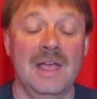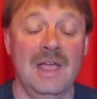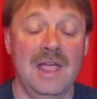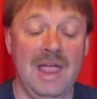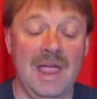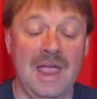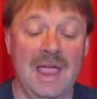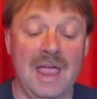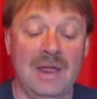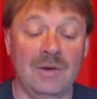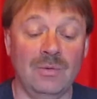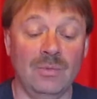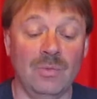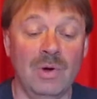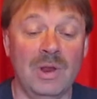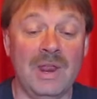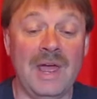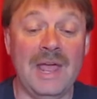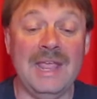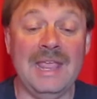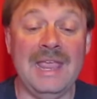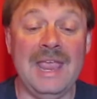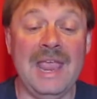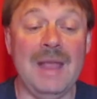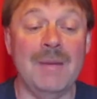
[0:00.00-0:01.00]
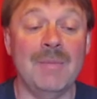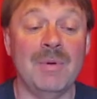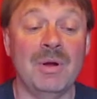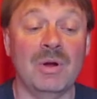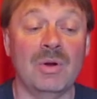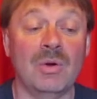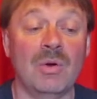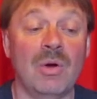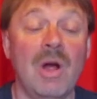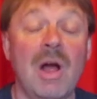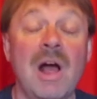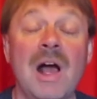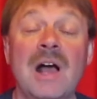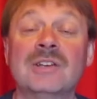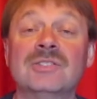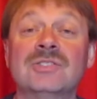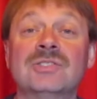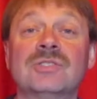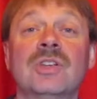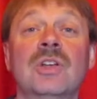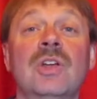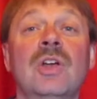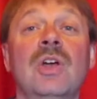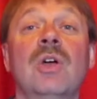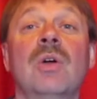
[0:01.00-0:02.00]
And what I came
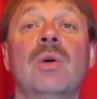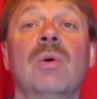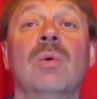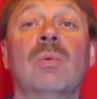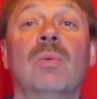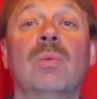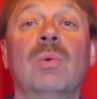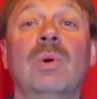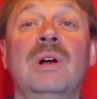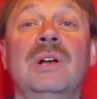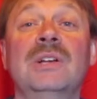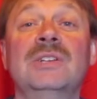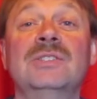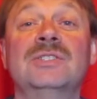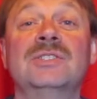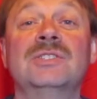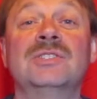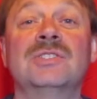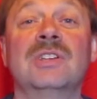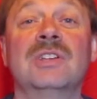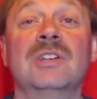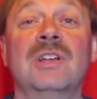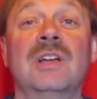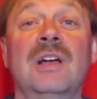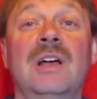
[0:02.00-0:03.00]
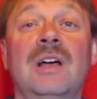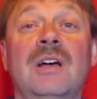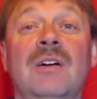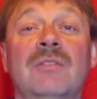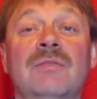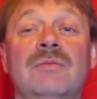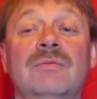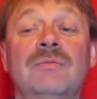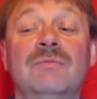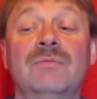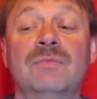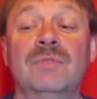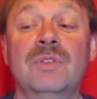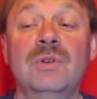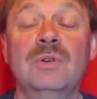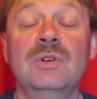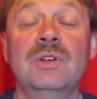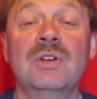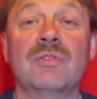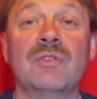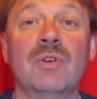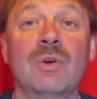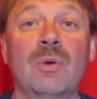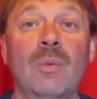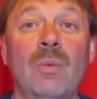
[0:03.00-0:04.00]
across was a few
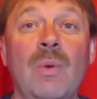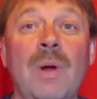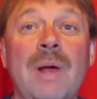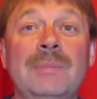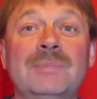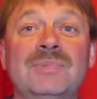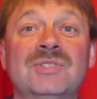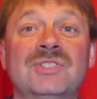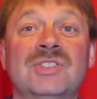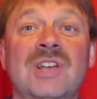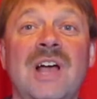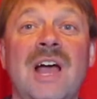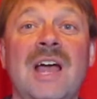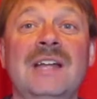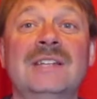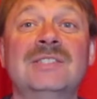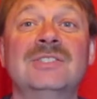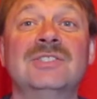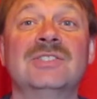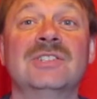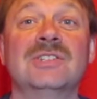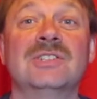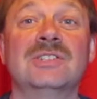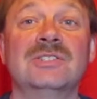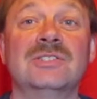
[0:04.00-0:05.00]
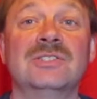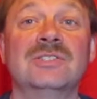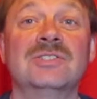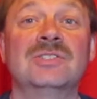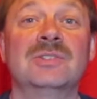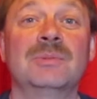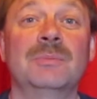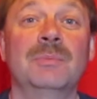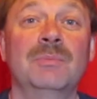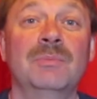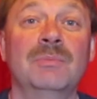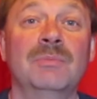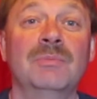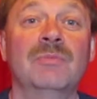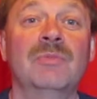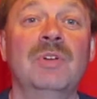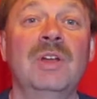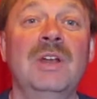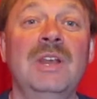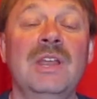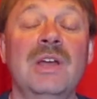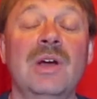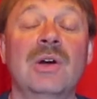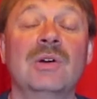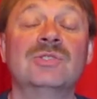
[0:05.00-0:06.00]
different websites and some
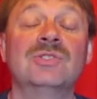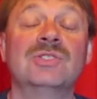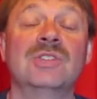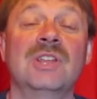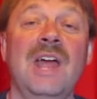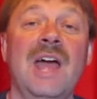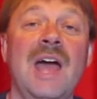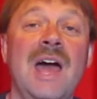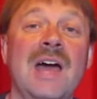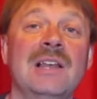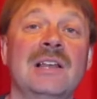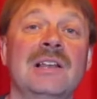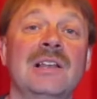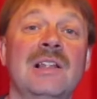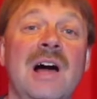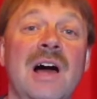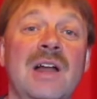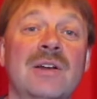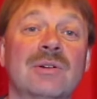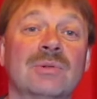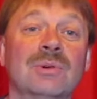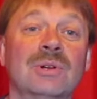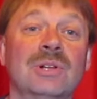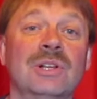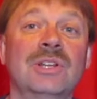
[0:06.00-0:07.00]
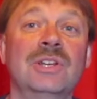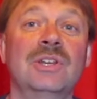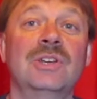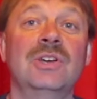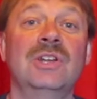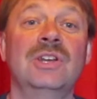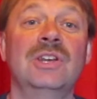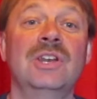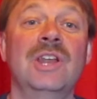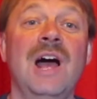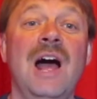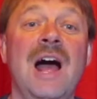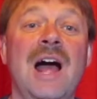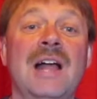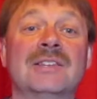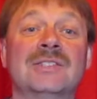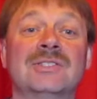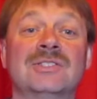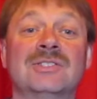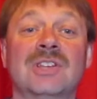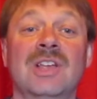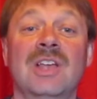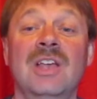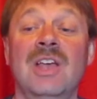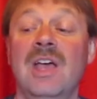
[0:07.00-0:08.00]
videos that had a lot of really good
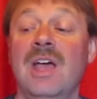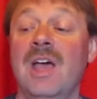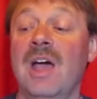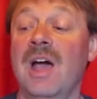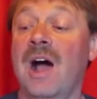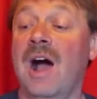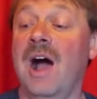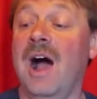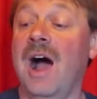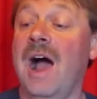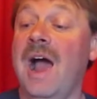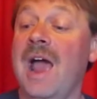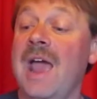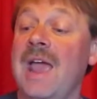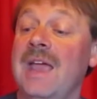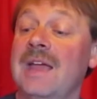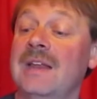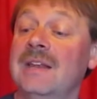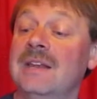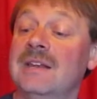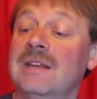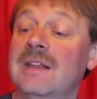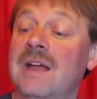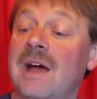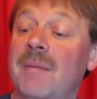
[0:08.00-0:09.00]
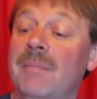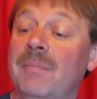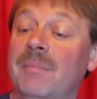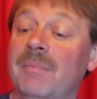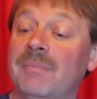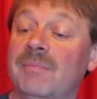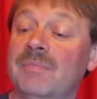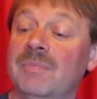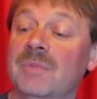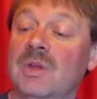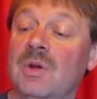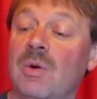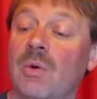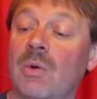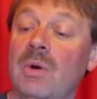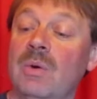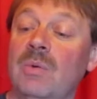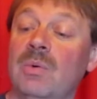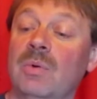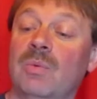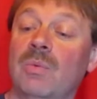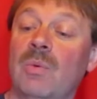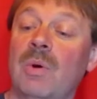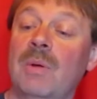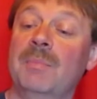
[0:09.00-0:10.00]
knots. I ended up
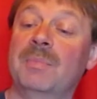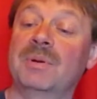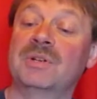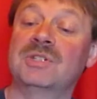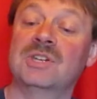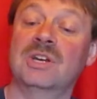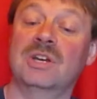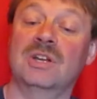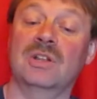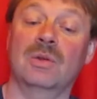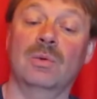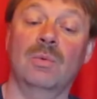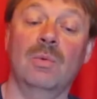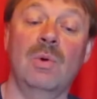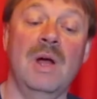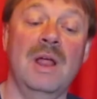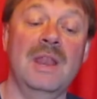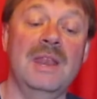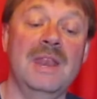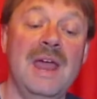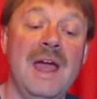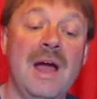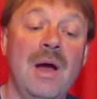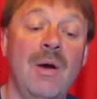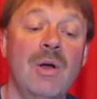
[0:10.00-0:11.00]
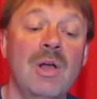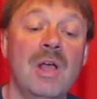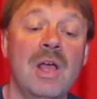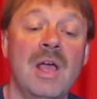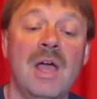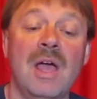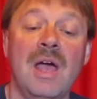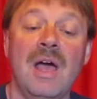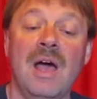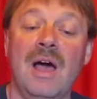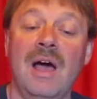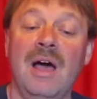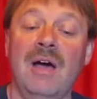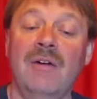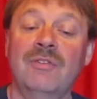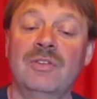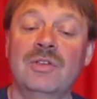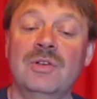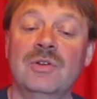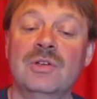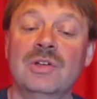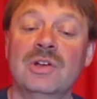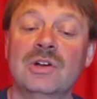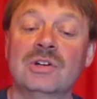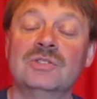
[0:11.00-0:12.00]
going with one particular one. Now, a
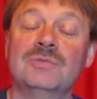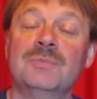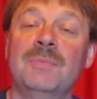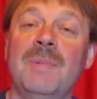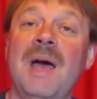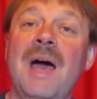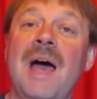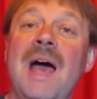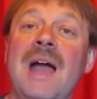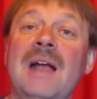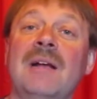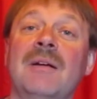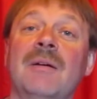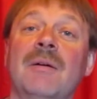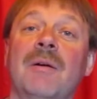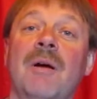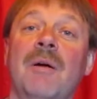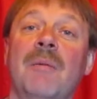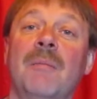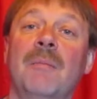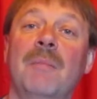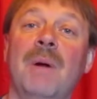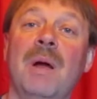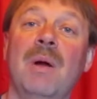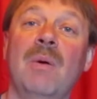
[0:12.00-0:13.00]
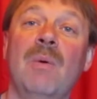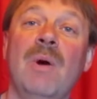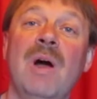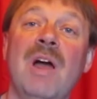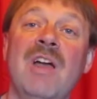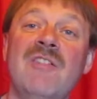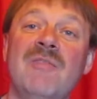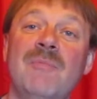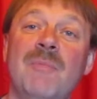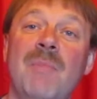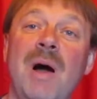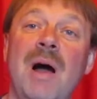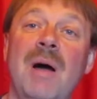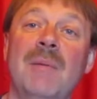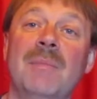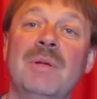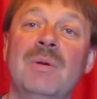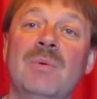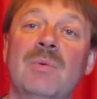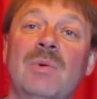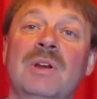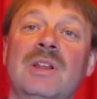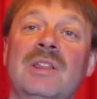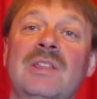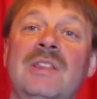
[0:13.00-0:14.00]
few years back, my wife bought
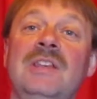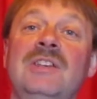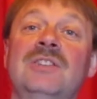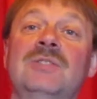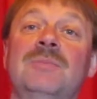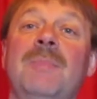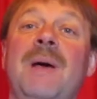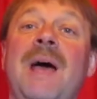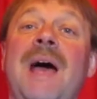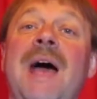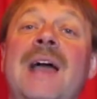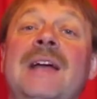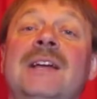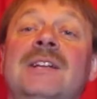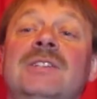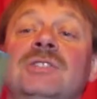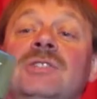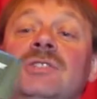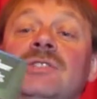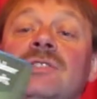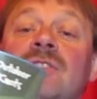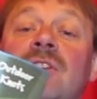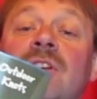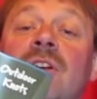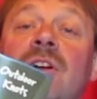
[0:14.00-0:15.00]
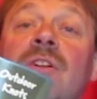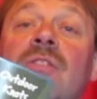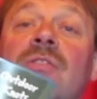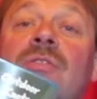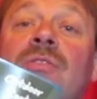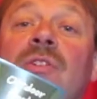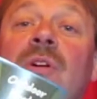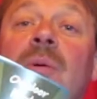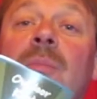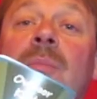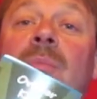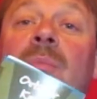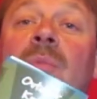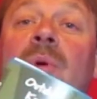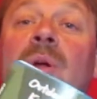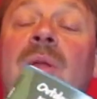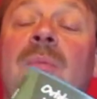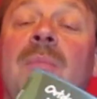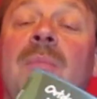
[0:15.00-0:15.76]
me one of these packages here from one of